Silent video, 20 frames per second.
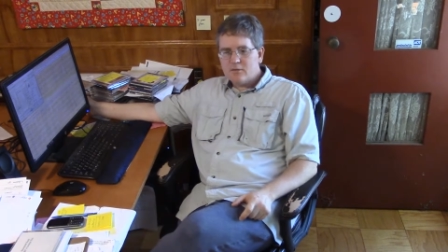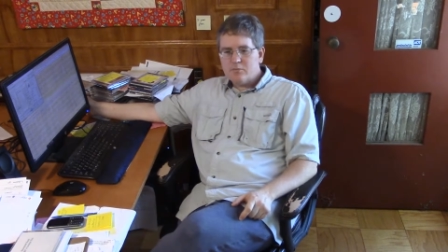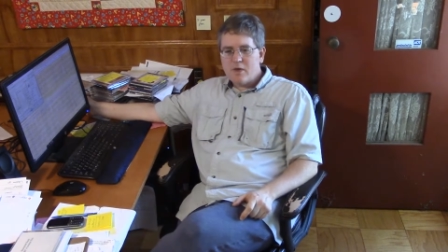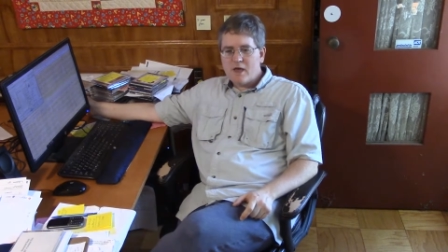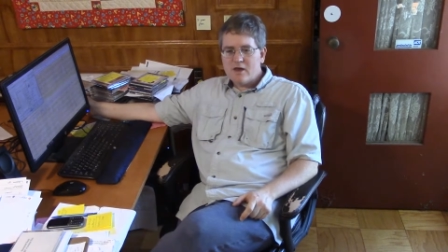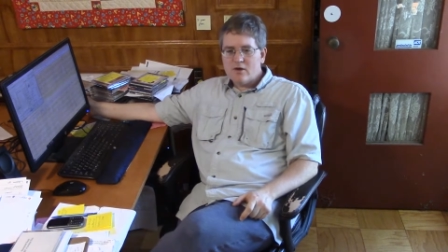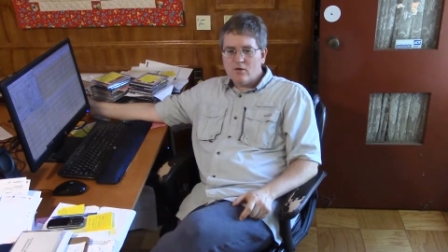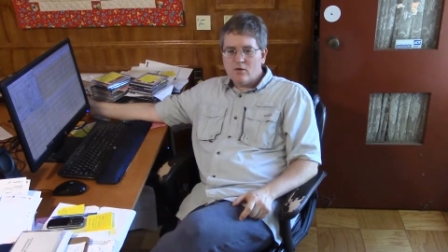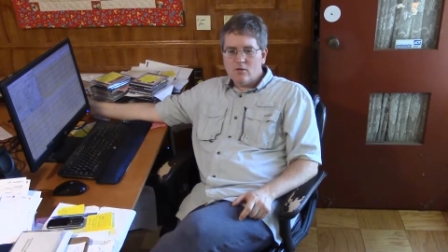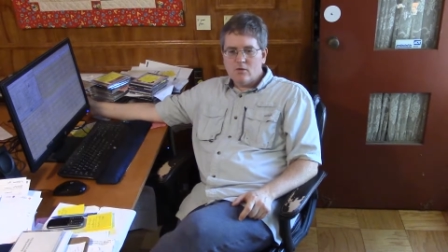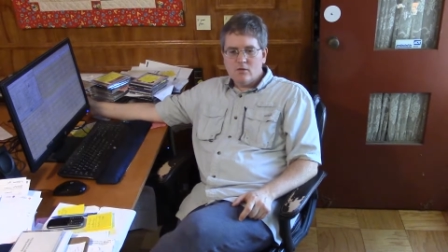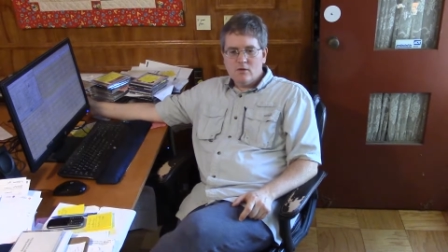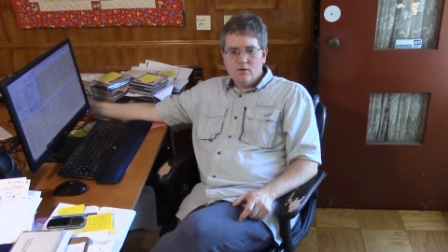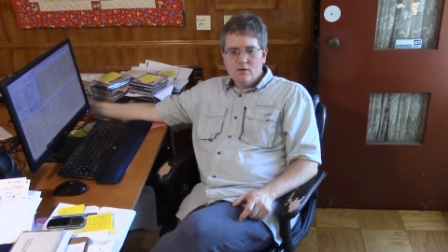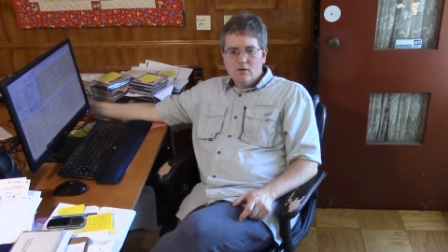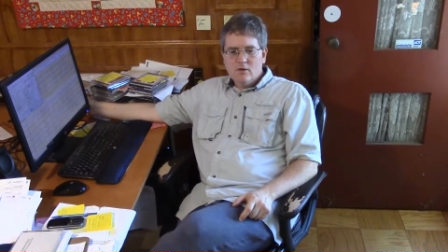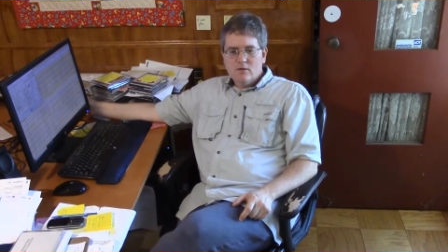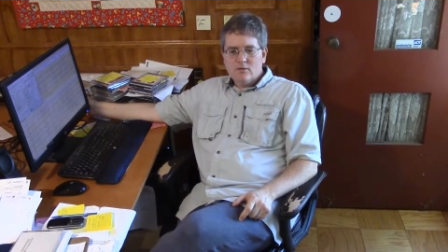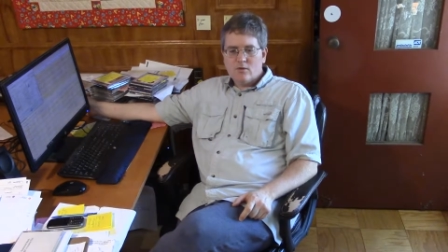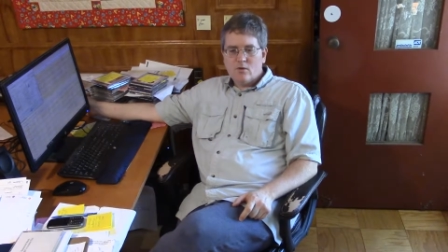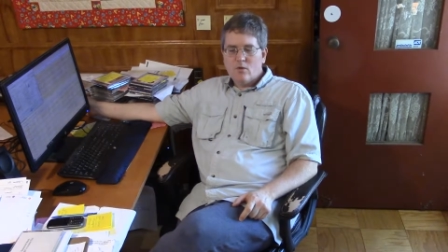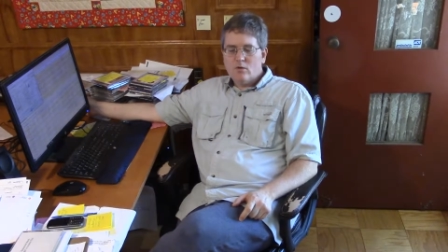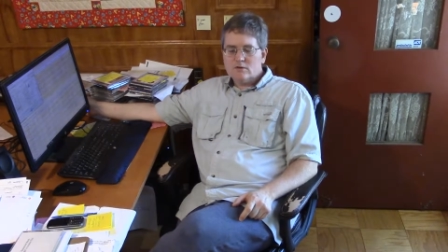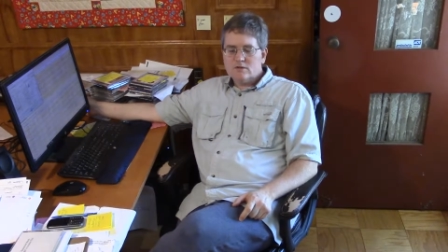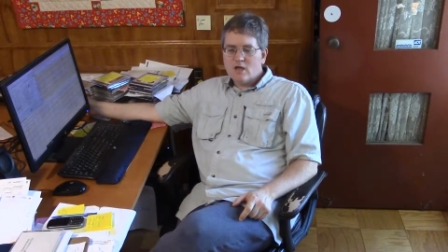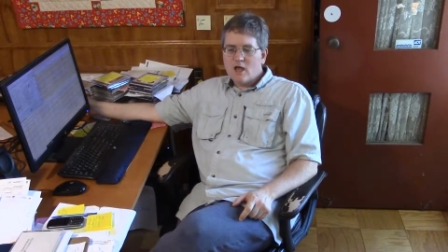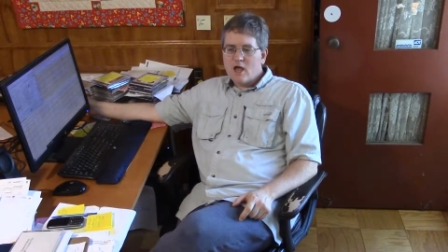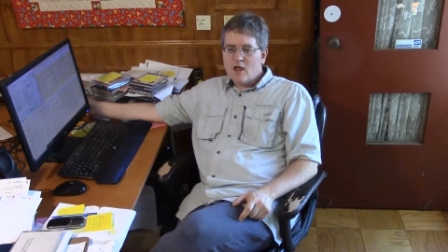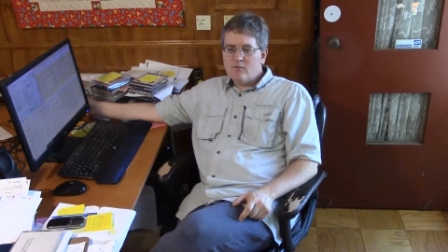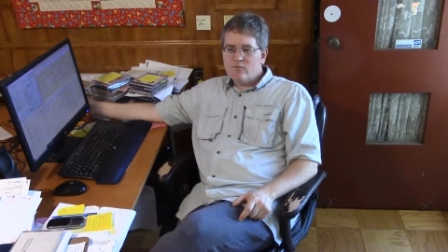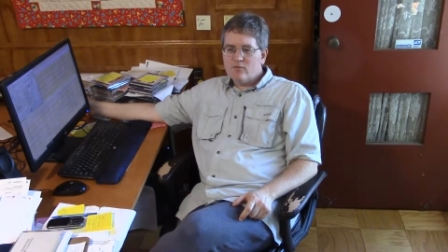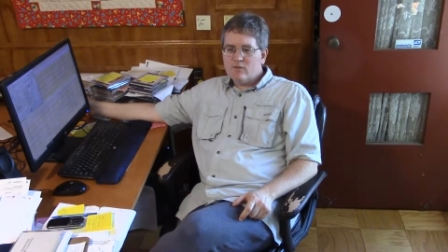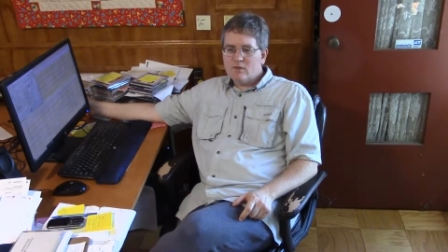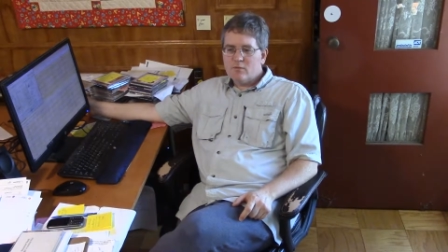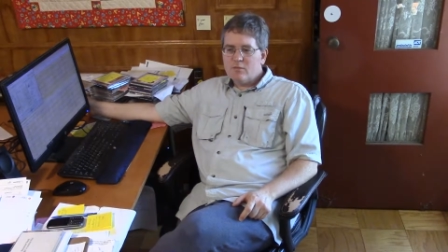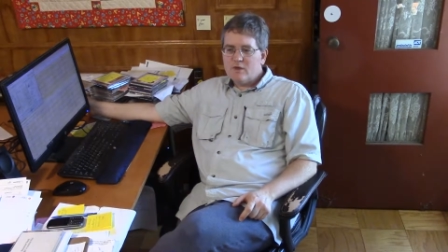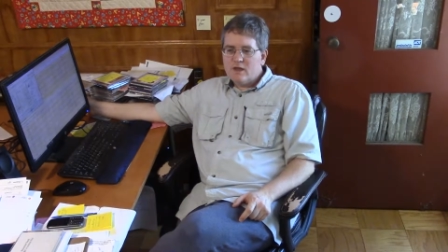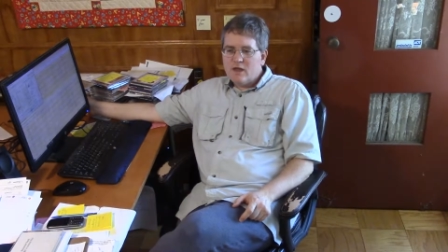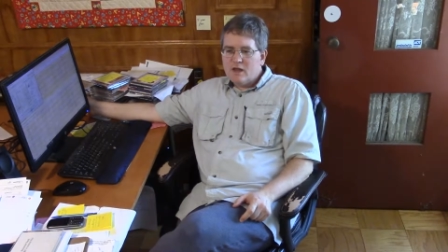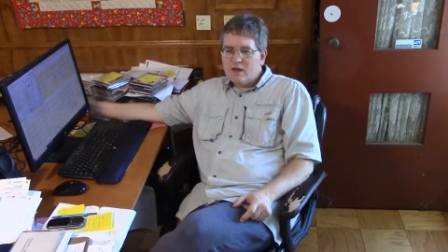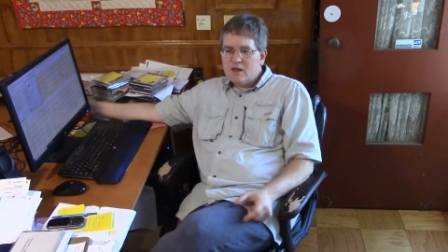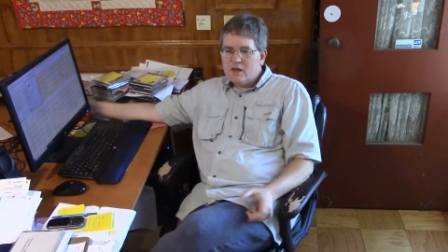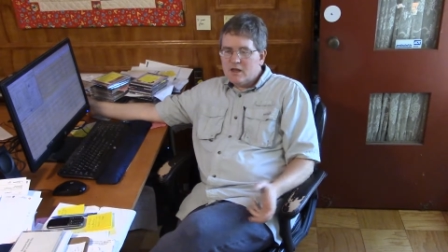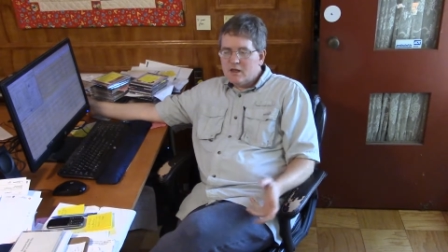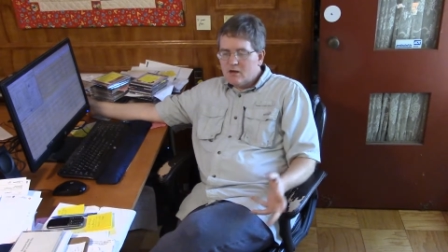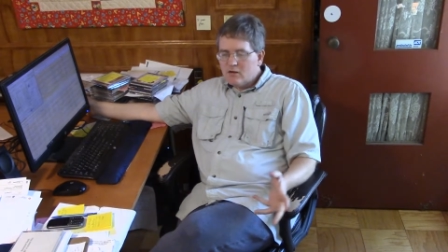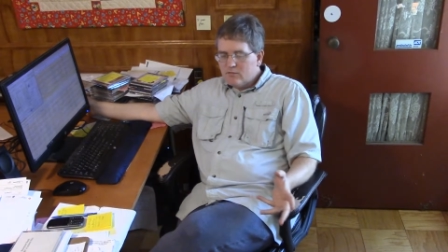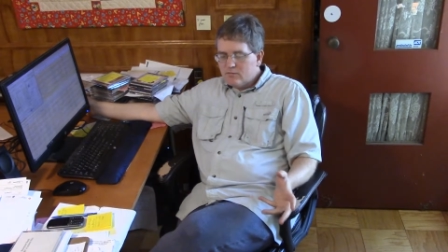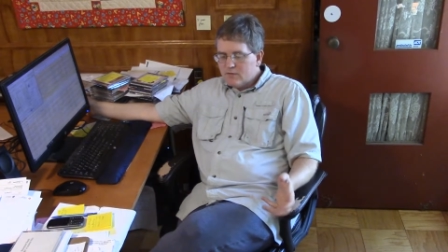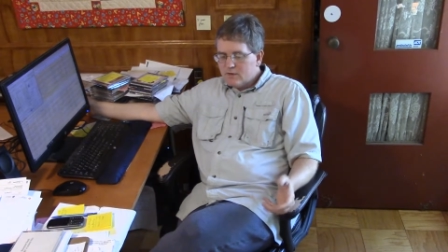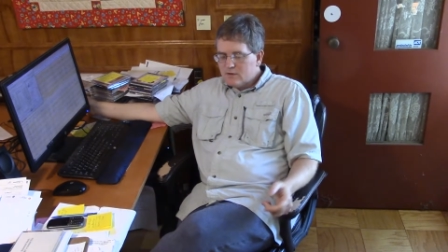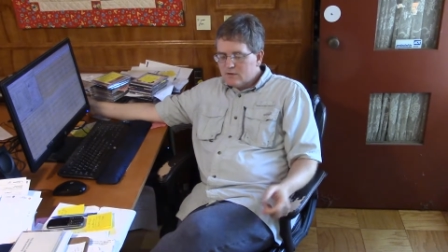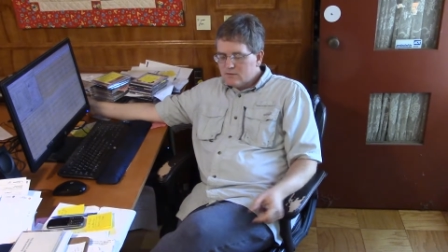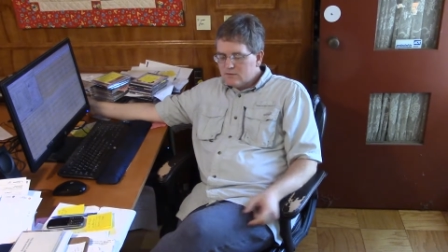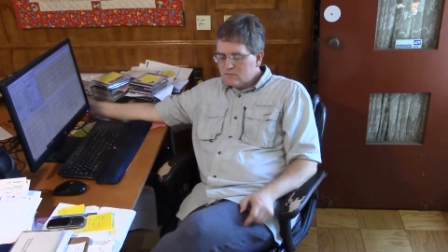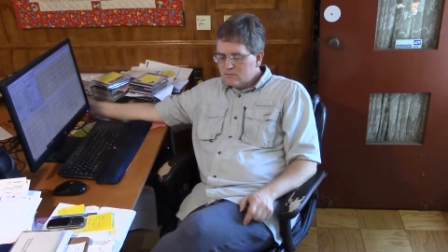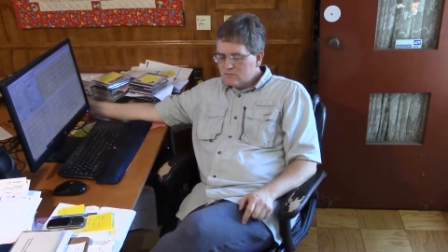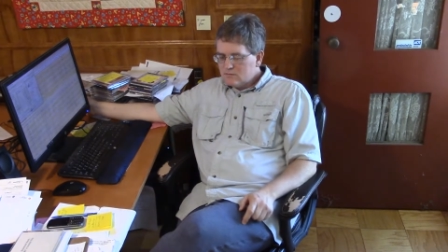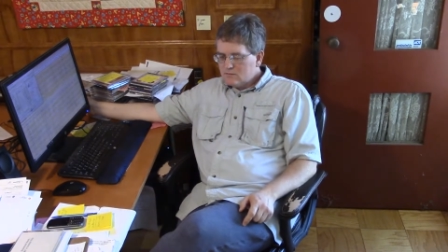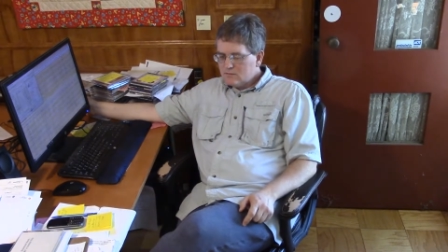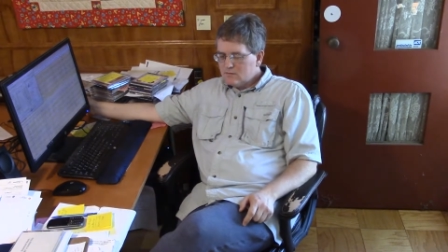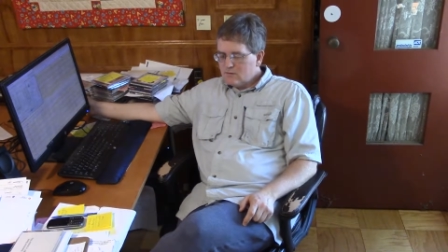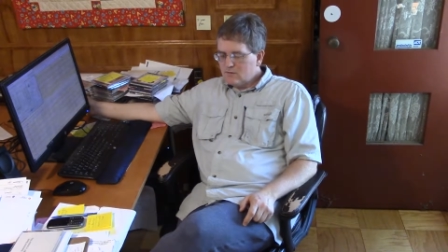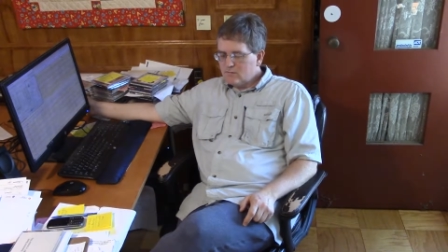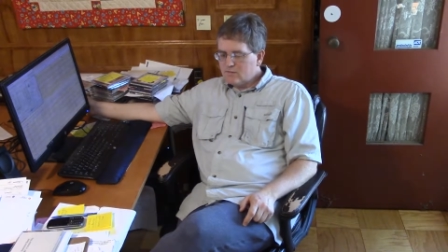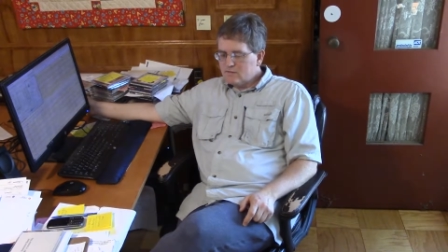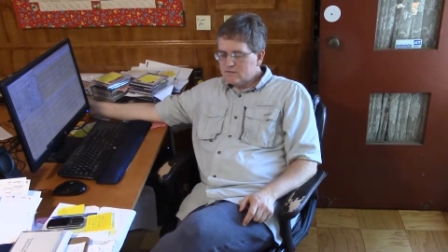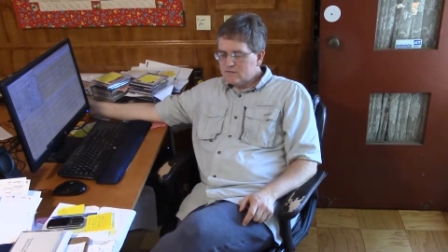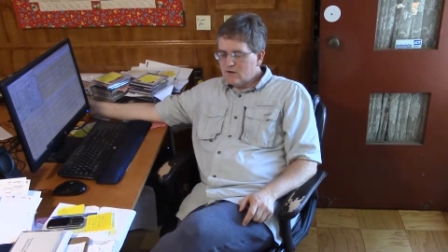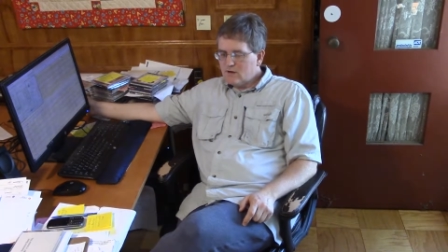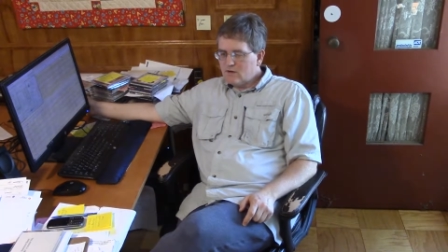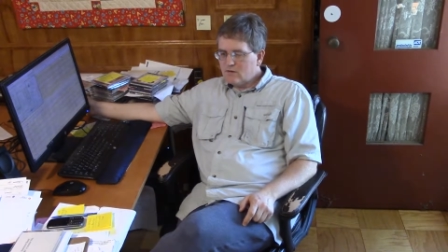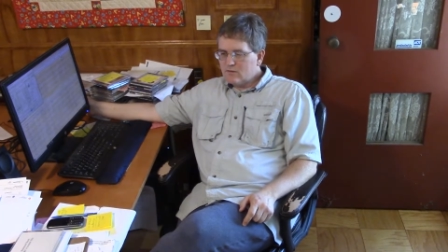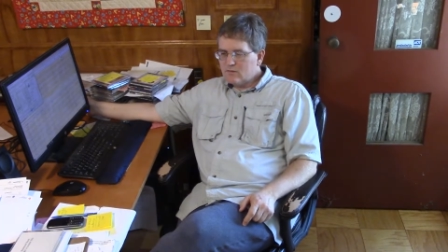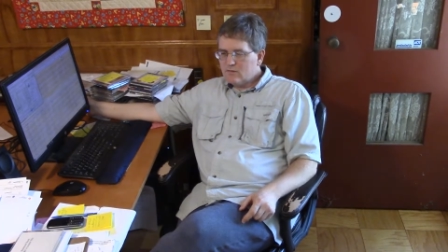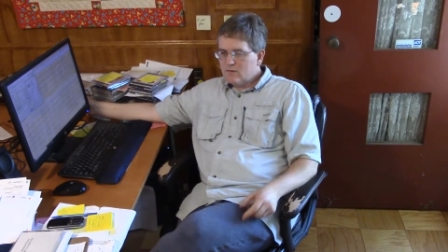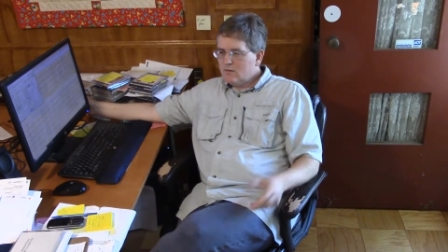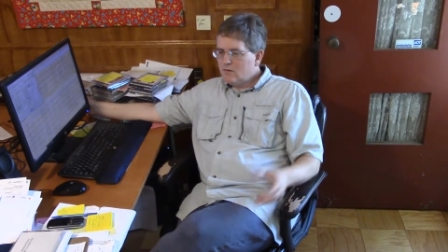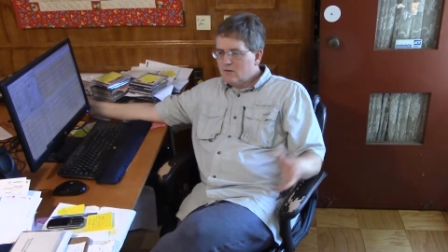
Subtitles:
pedal the whole time from the beginning of the song.